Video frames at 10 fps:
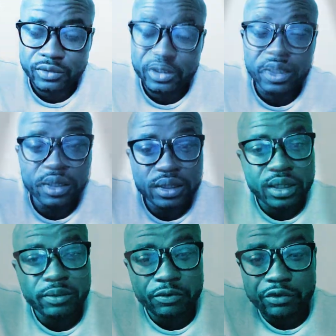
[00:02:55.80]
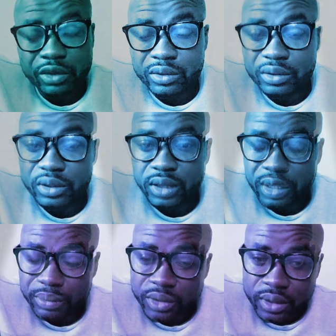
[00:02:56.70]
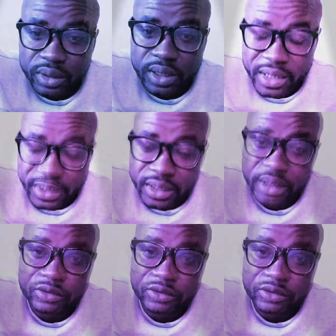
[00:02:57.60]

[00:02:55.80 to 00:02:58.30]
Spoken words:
in the very same toxic